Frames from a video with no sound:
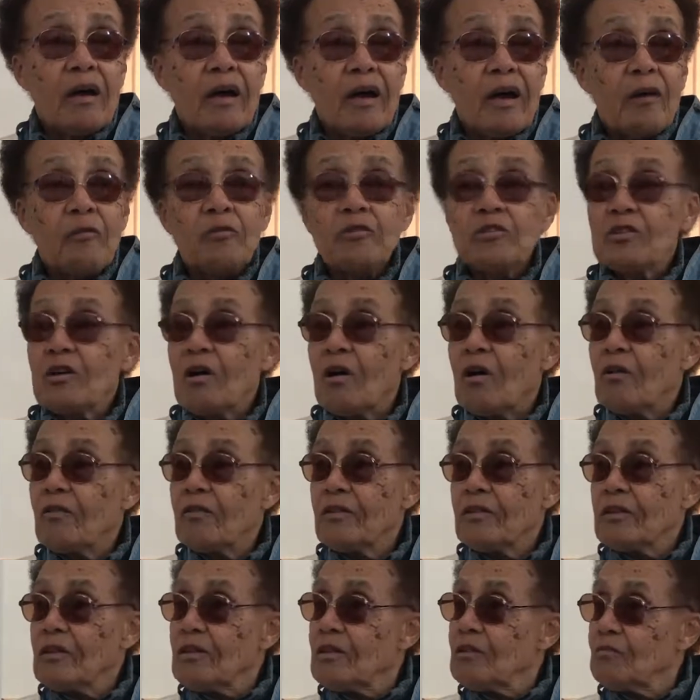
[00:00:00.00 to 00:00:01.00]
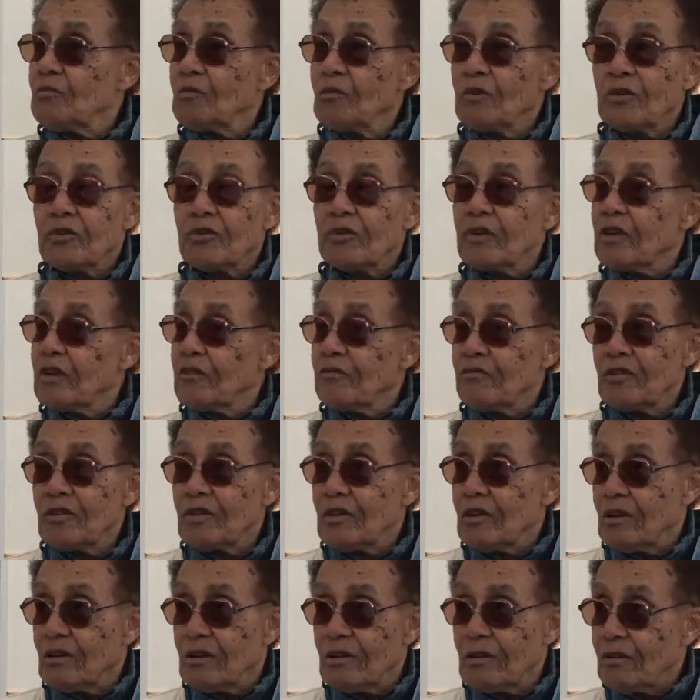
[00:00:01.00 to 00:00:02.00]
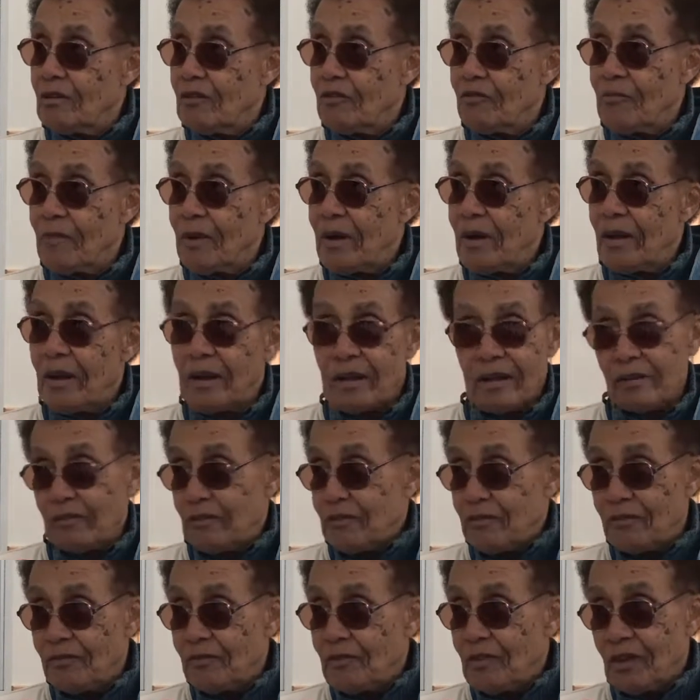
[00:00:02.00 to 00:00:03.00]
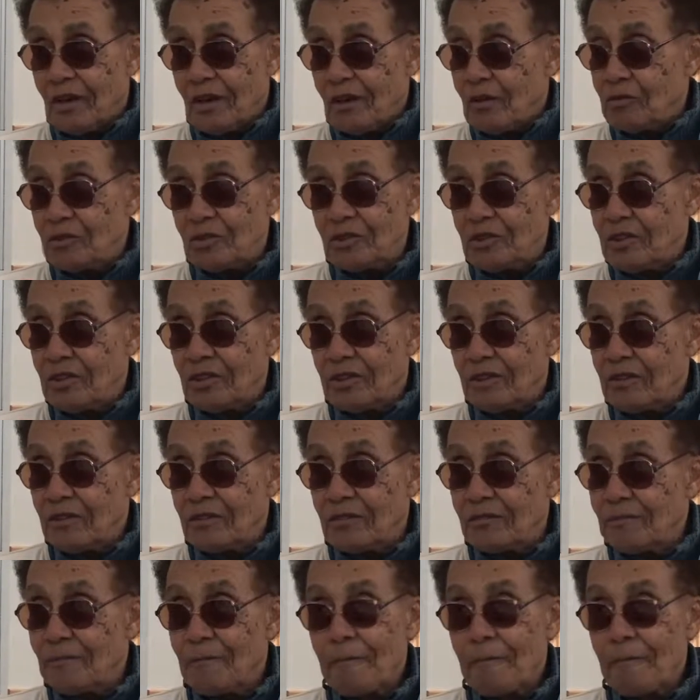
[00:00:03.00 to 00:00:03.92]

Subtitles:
I was called the N-word every day of my life that I was there.